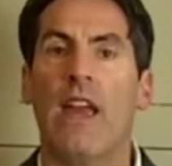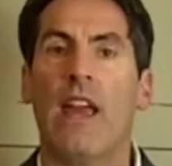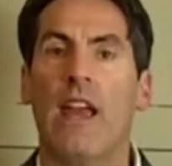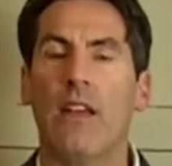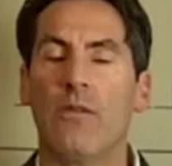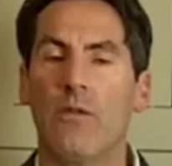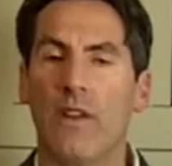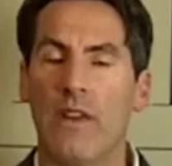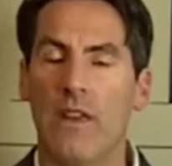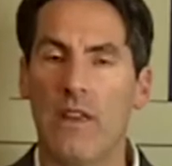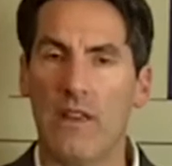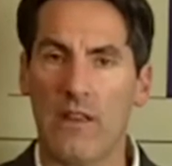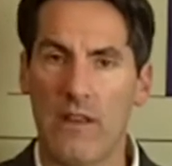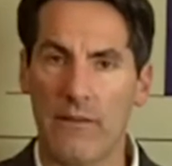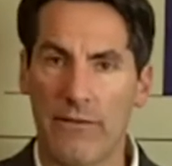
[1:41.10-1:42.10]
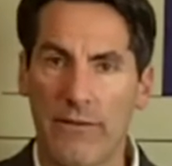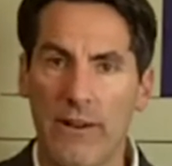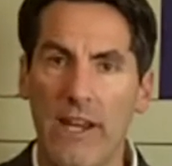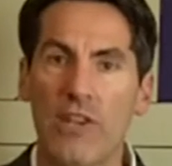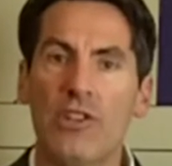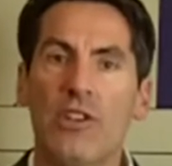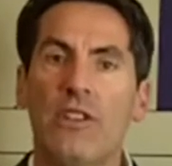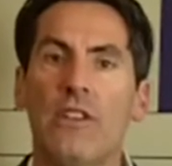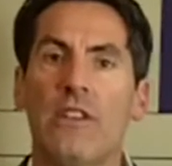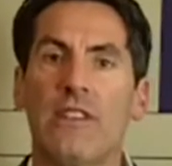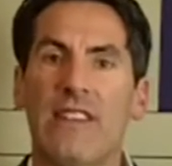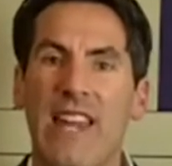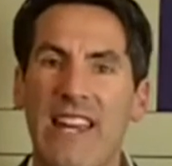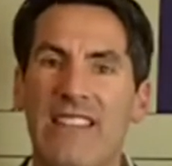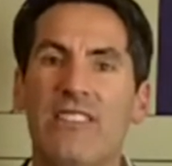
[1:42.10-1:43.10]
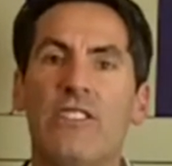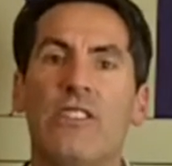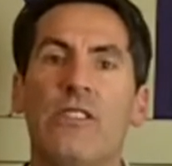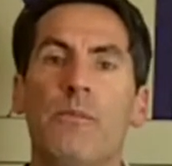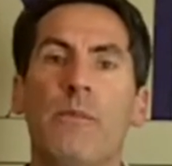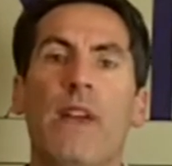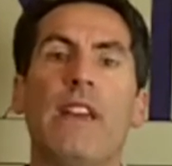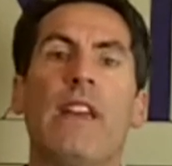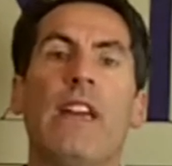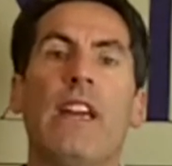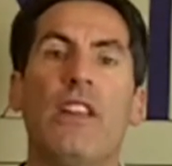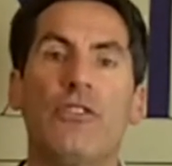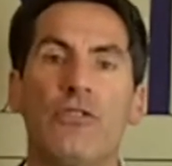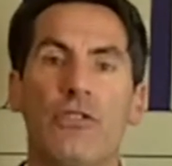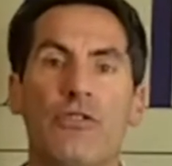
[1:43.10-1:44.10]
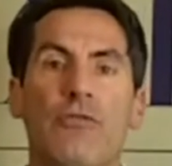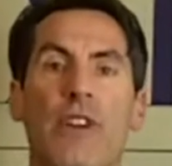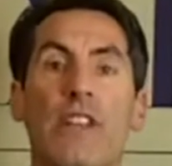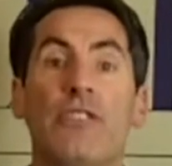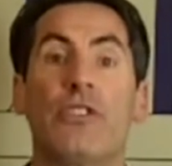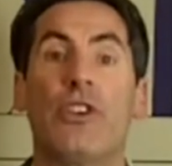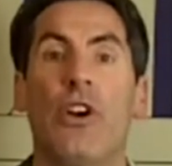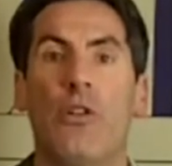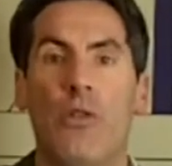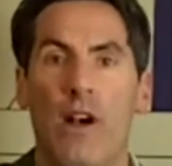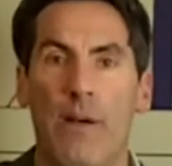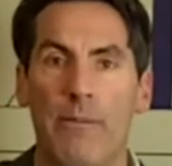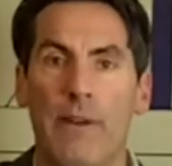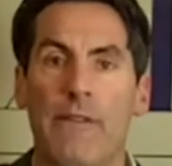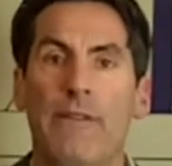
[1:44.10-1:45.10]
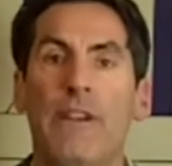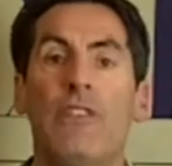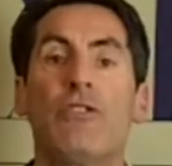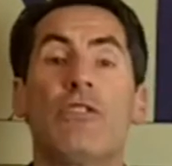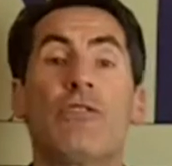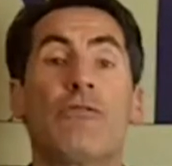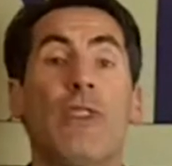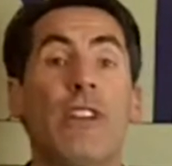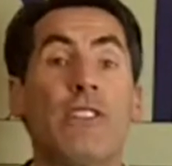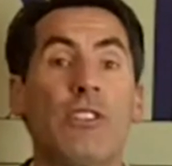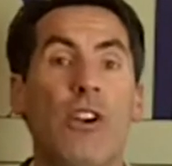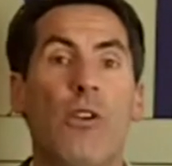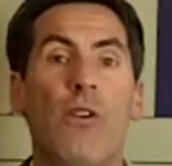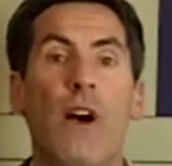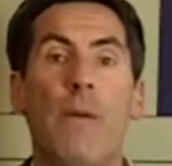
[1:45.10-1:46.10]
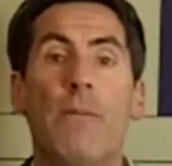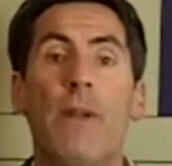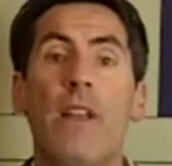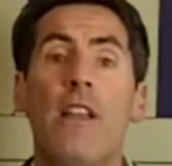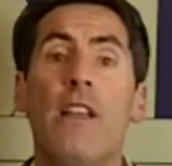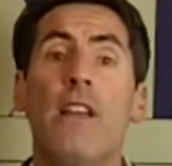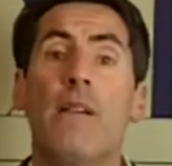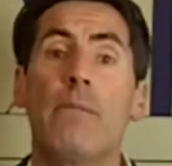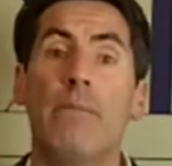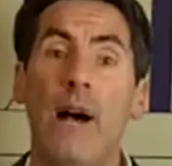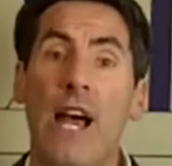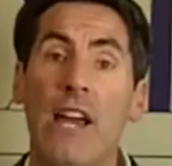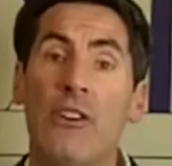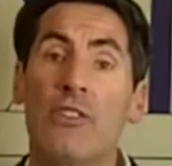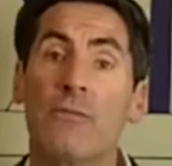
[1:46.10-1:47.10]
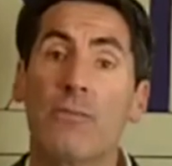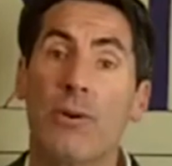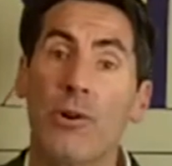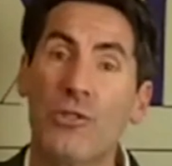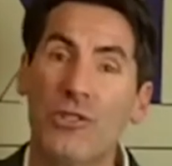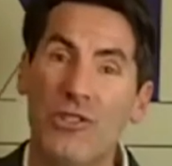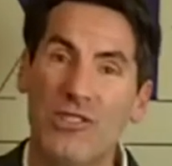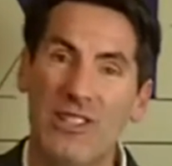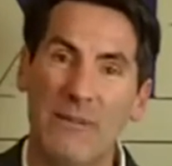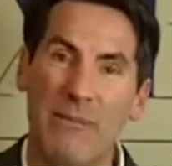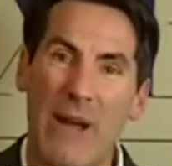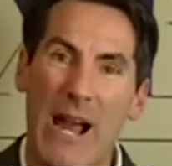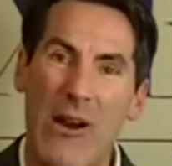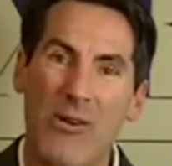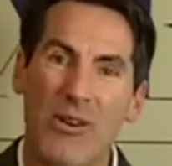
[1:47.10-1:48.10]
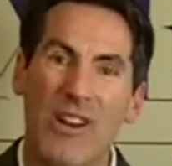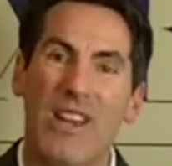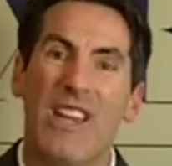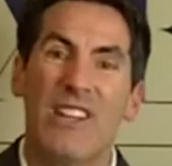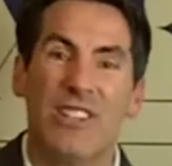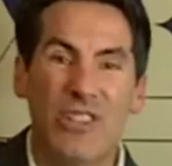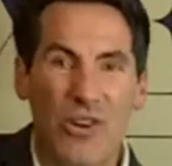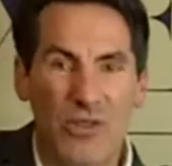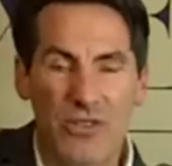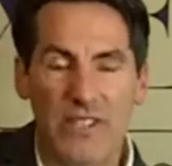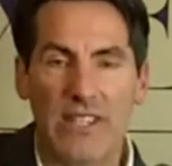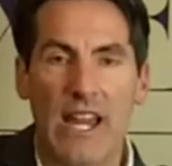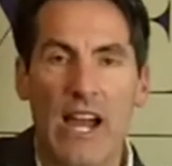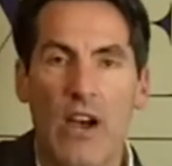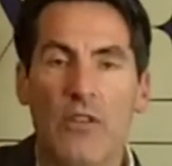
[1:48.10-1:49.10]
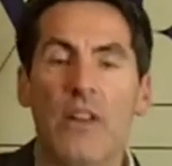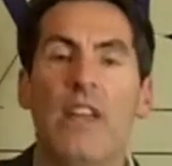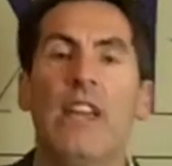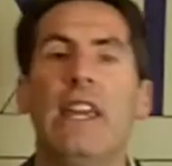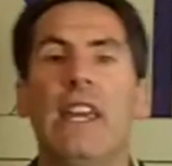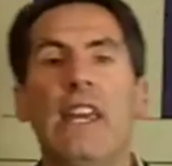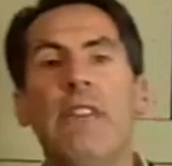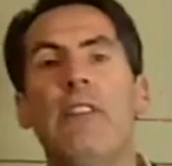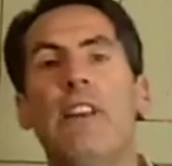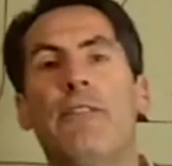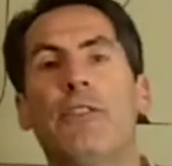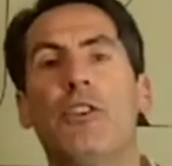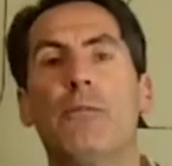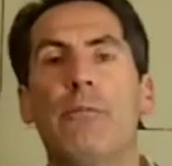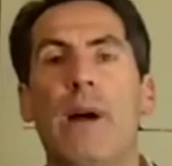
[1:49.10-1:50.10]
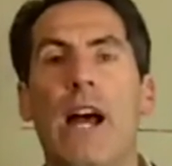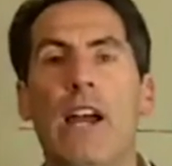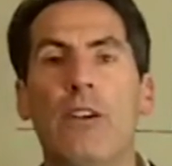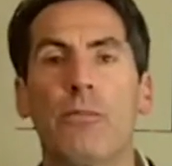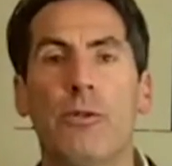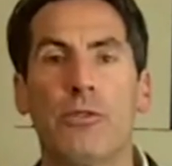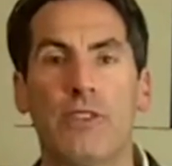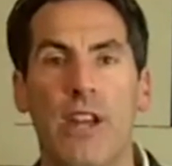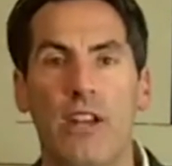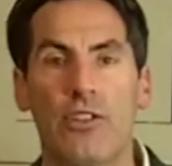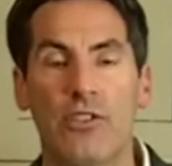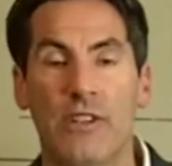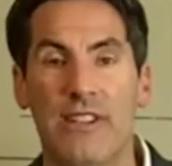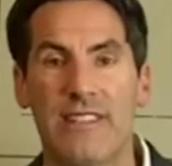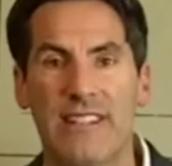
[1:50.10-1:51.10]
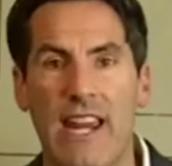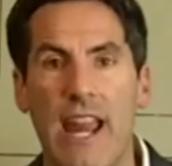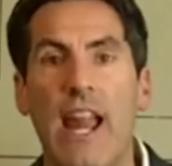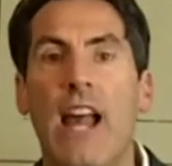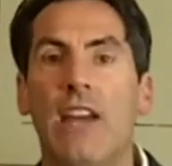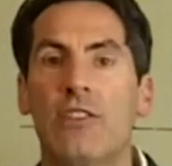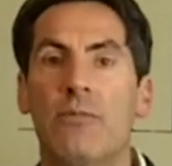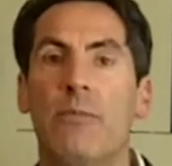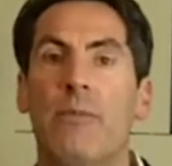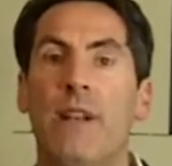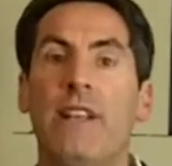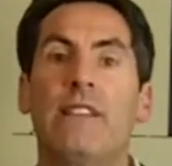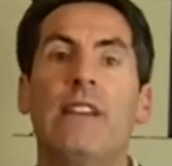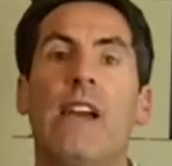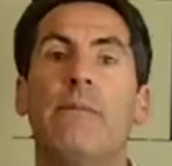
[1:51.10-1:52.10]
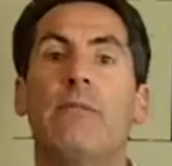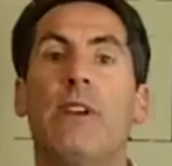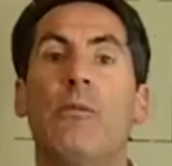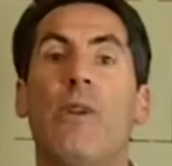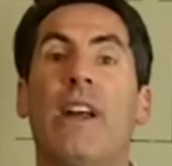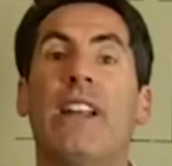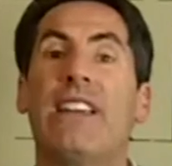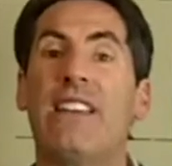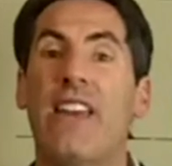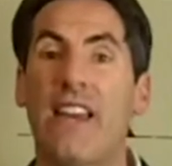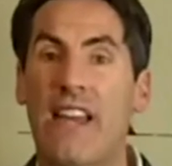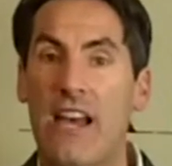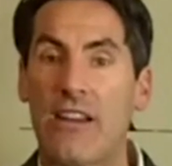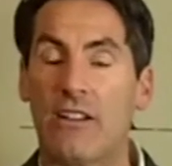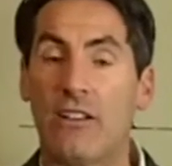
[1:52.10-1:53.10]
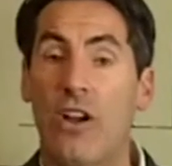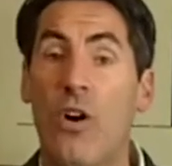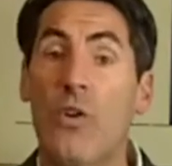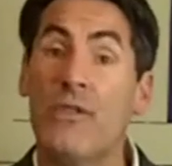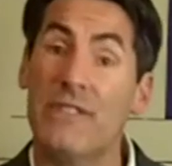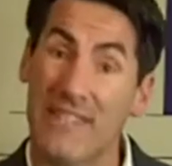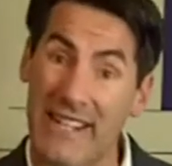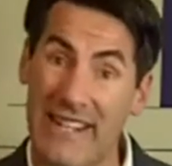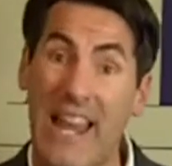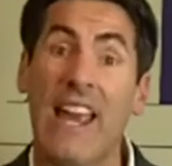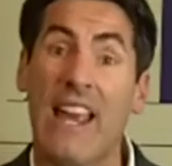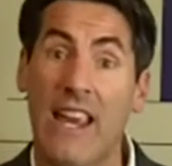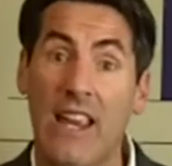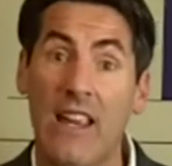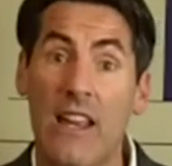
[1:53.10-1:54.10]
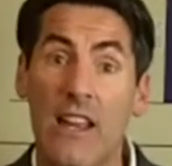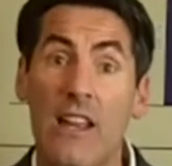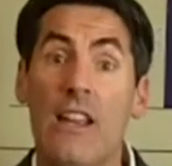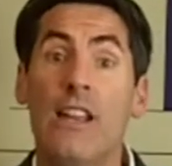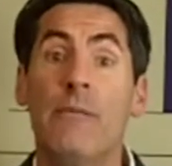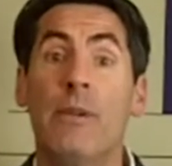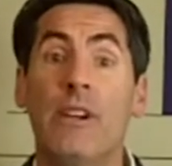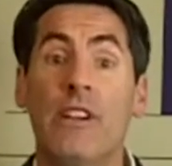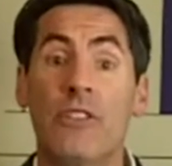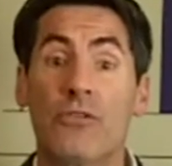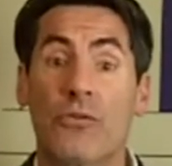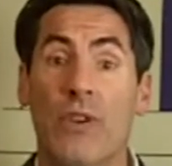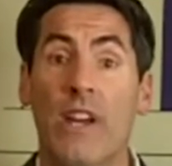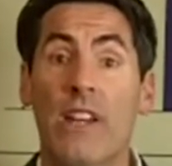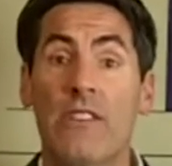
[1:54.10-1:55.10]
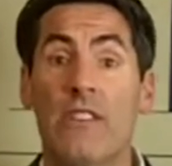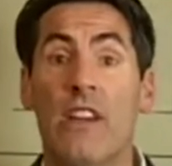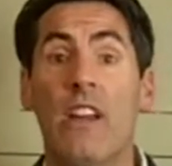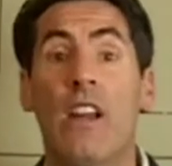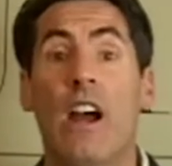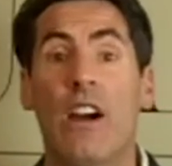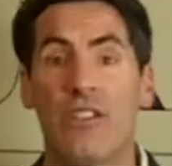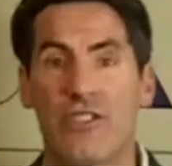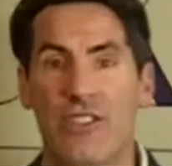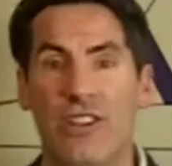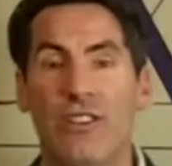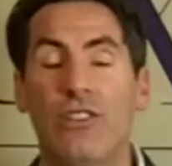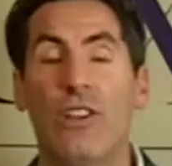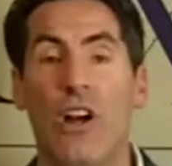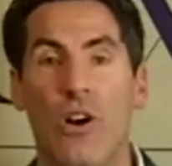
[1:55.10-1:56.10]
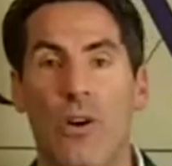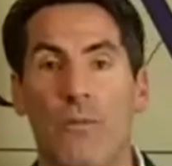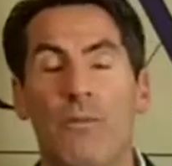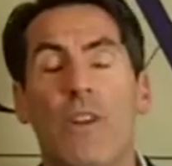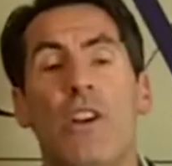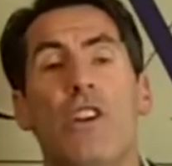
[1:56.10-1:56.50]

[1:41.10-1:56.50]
And inflation tends to make interest rates go up. If interest rates go up, buyers' purchasing power goes down. Even if your buyer potentially is cash, many times they want to take out a loan today because rates are so low.